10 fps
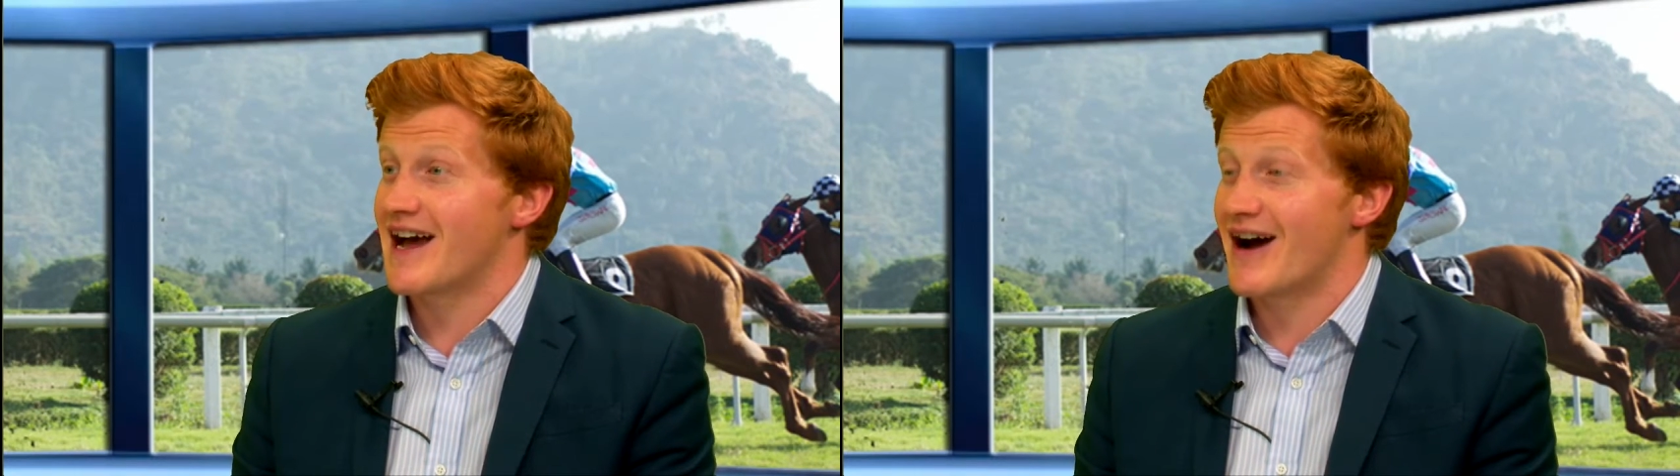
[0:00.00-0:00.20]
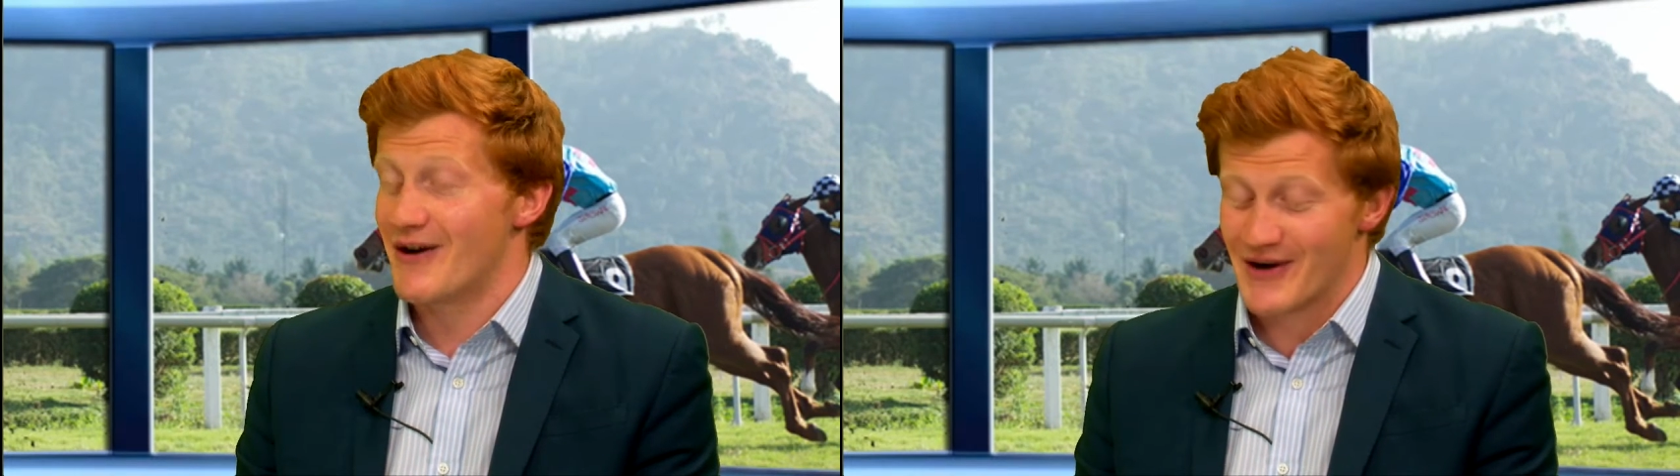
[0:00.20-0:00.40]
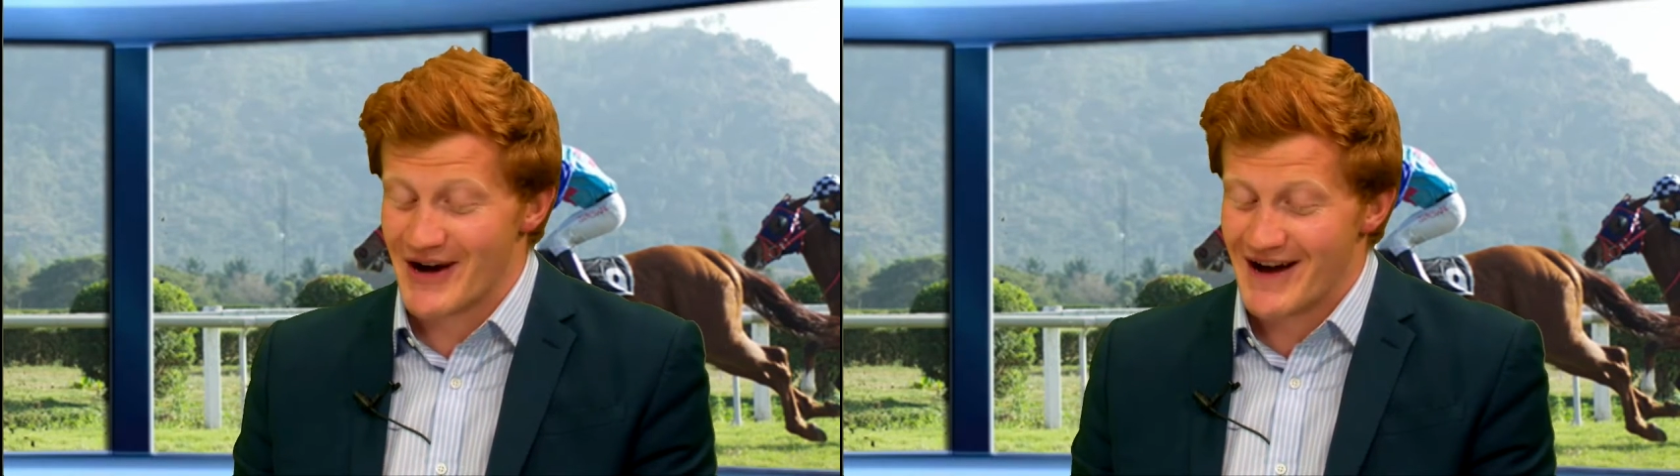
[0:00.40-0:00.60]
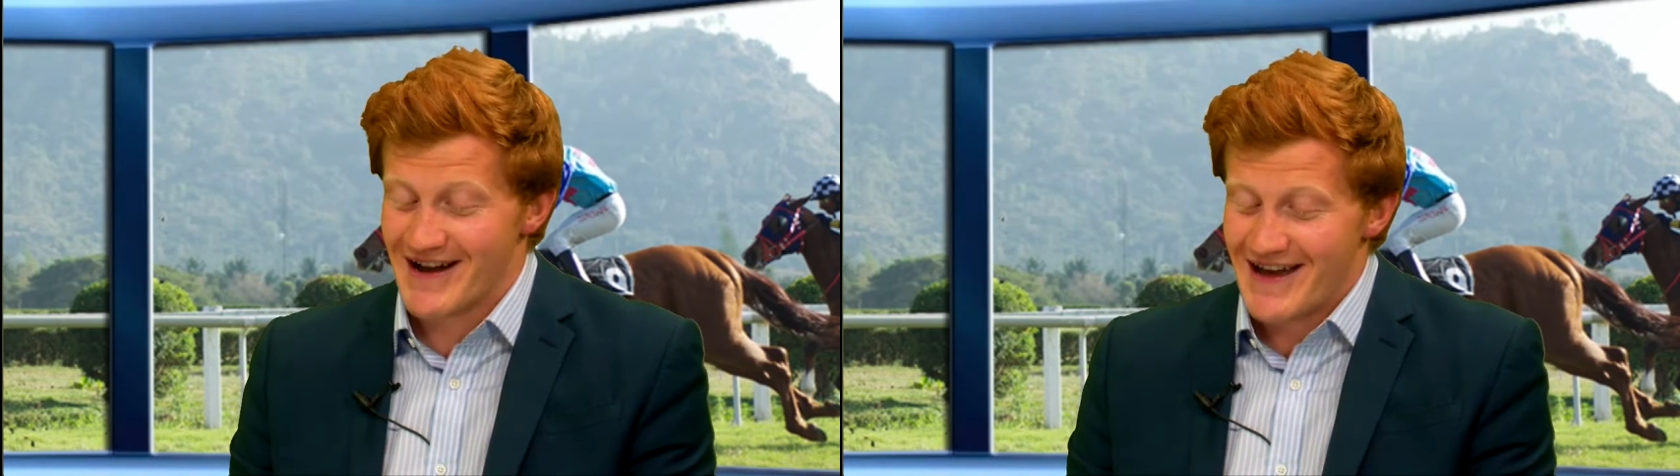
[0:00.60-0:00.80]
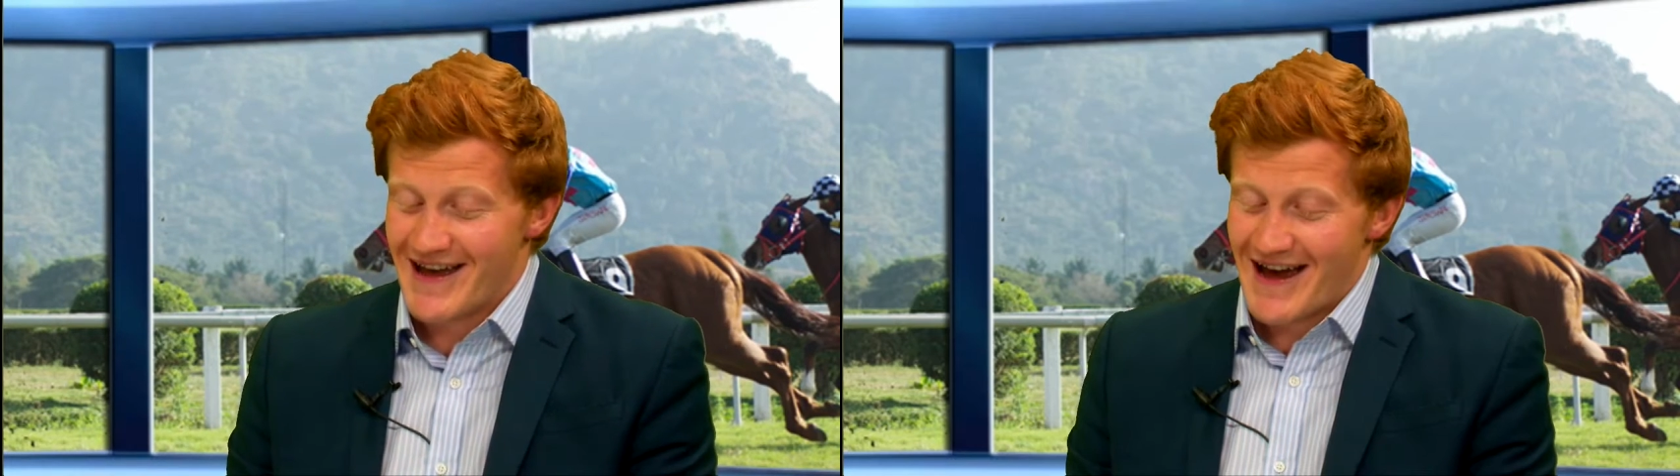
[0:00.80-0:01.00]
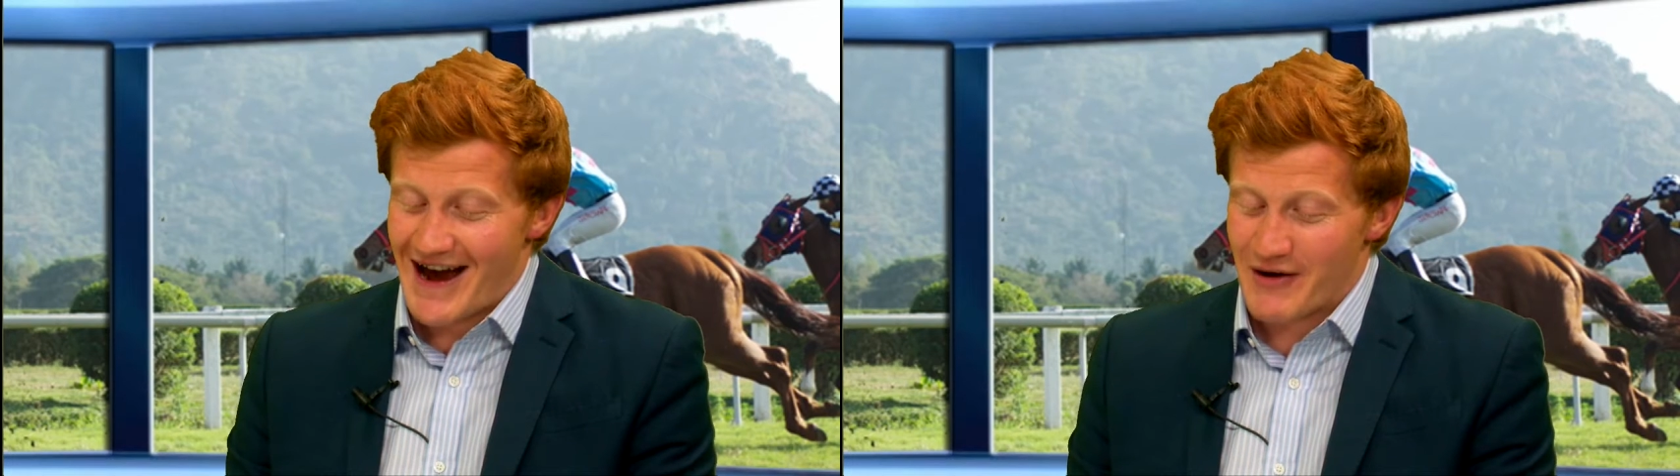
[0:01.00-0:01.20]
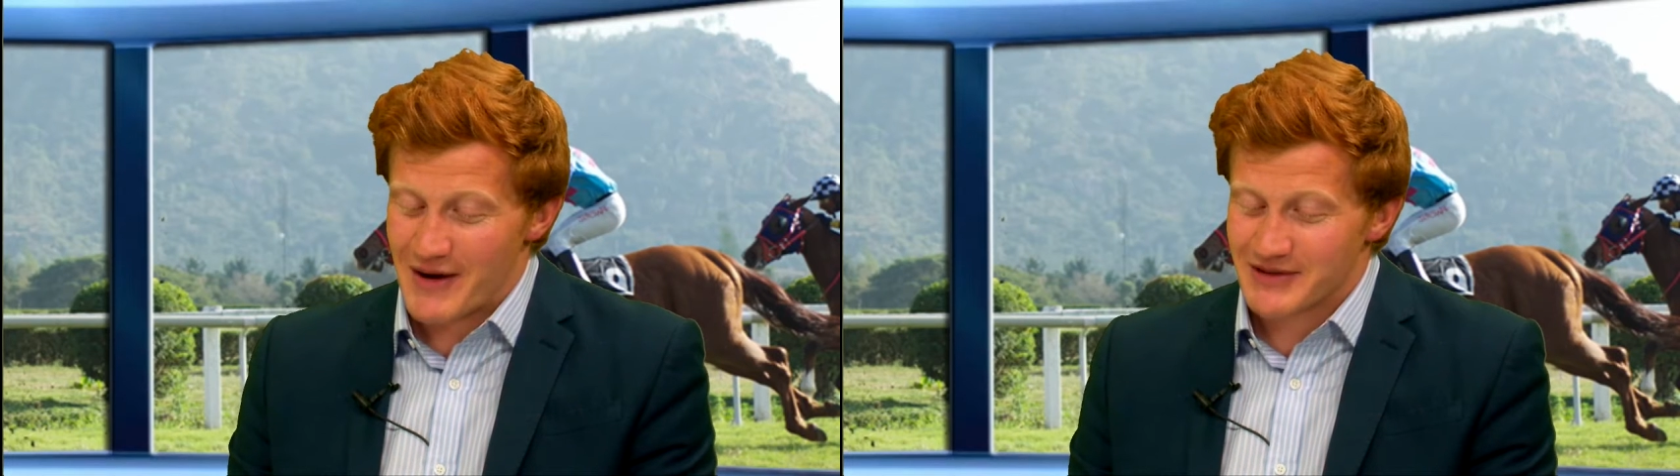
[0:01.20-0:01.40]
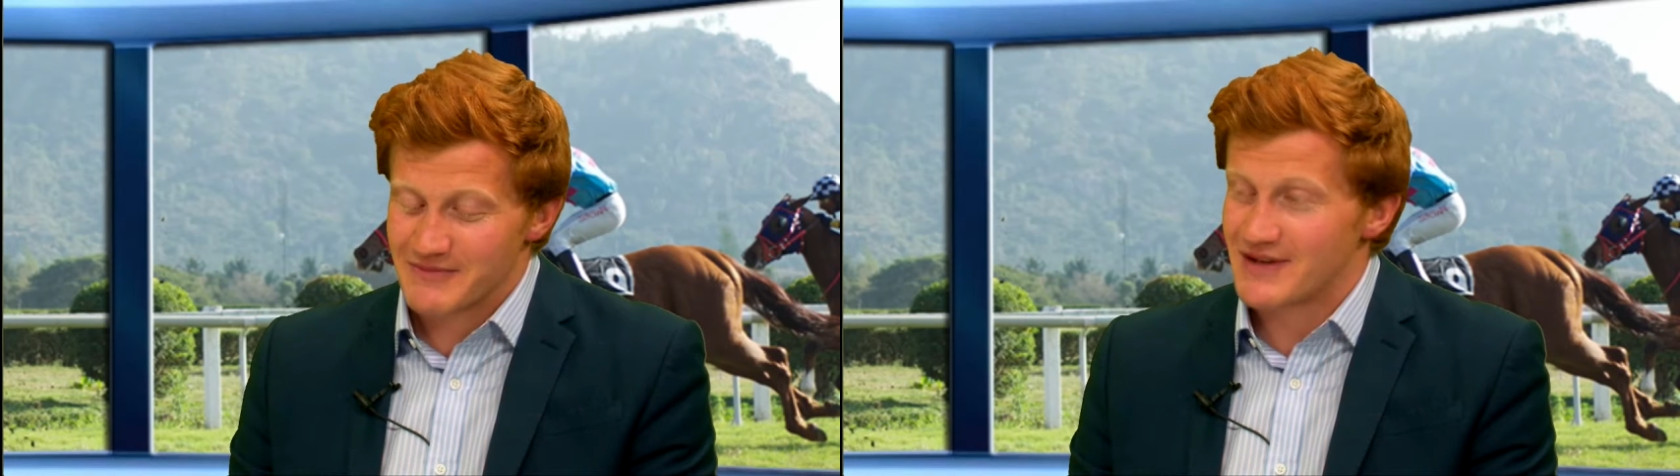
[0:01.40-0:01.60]
how
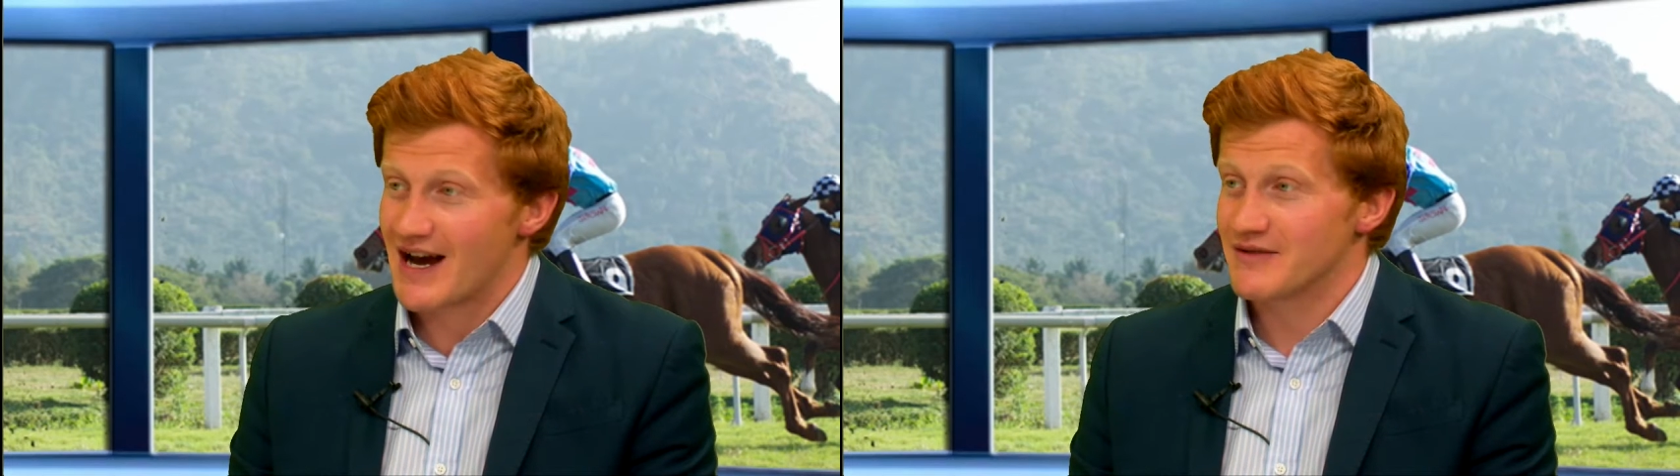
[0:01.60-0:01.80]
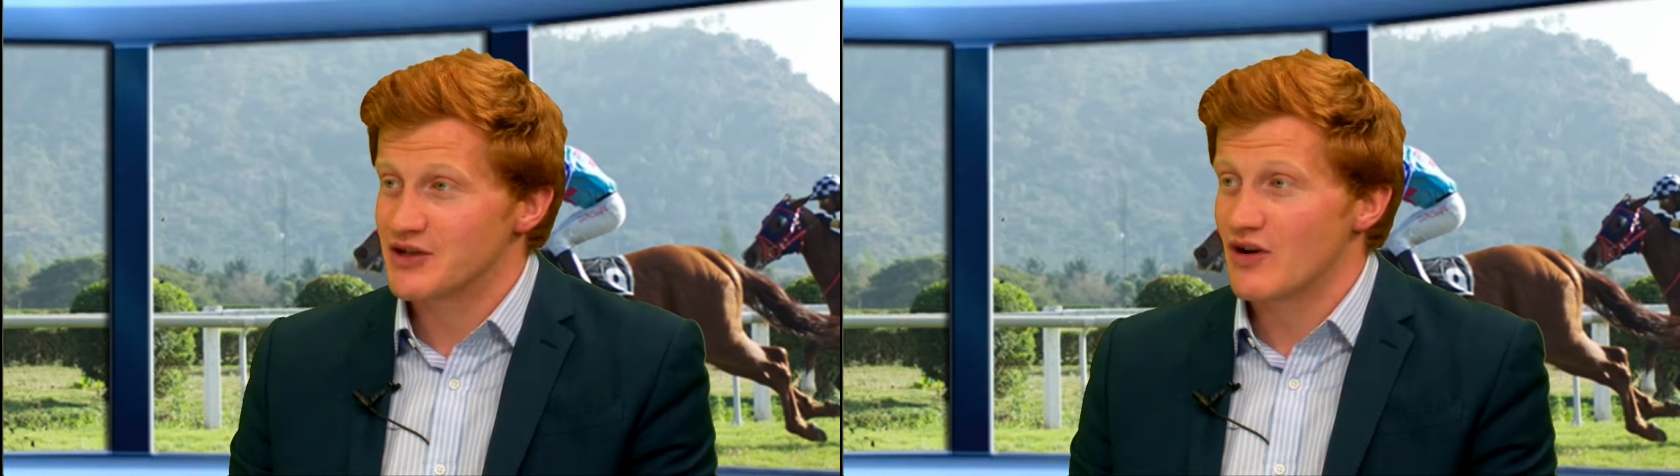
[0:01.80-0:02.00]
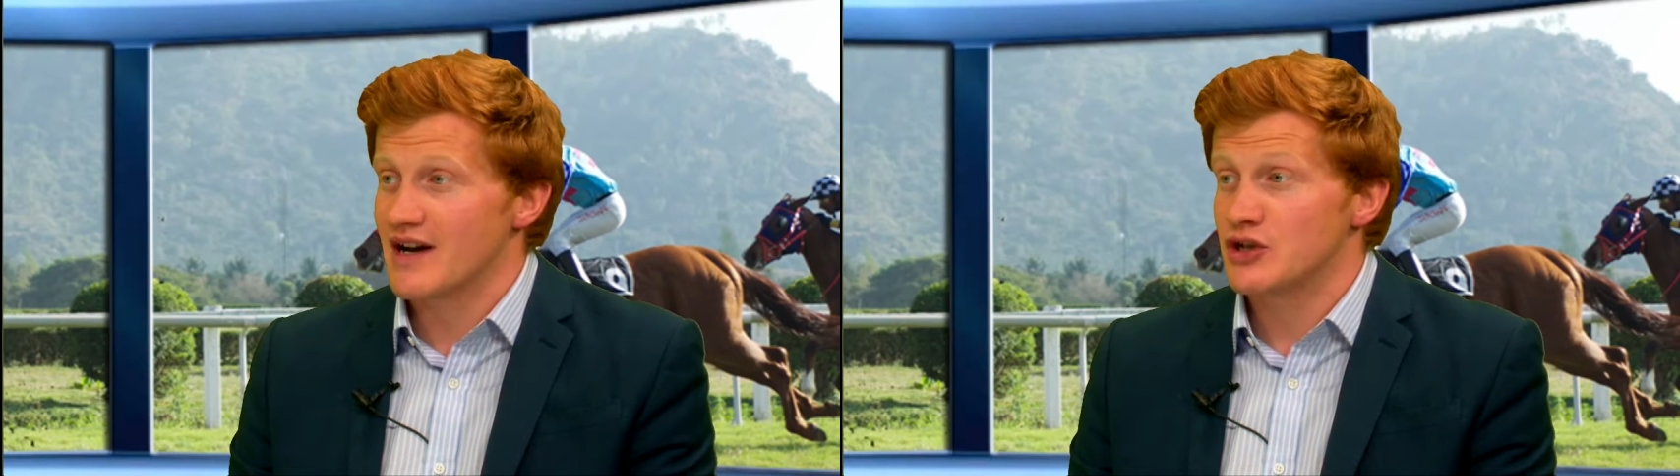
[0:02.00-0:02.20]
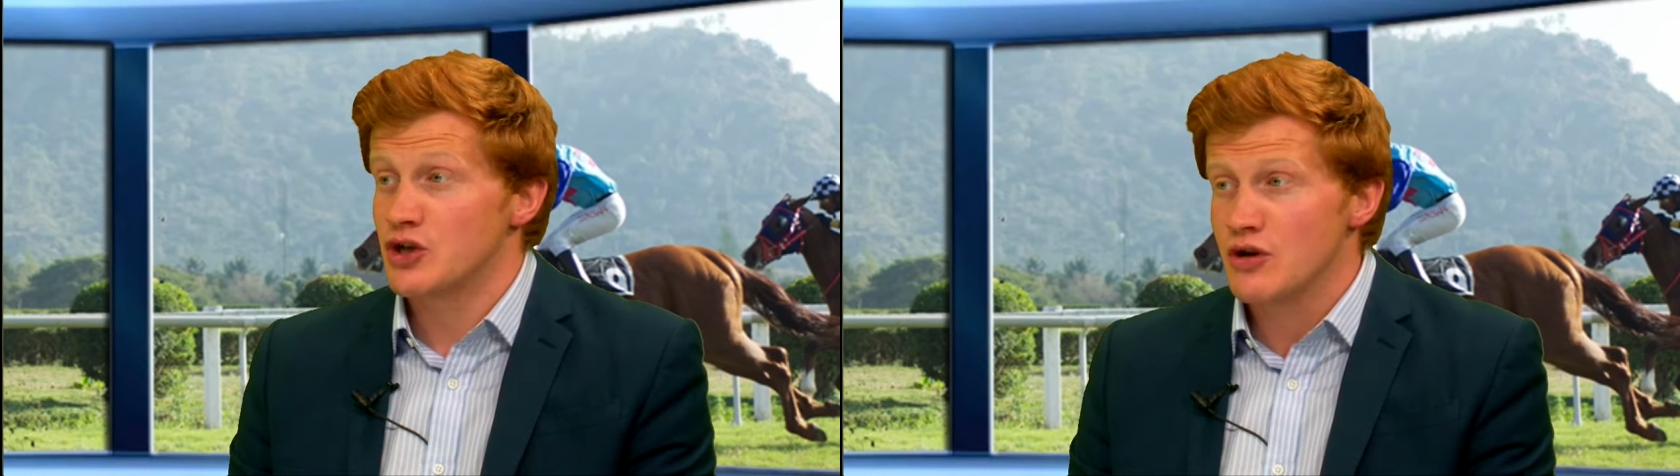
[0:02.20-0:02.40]
Epsom Downs drains.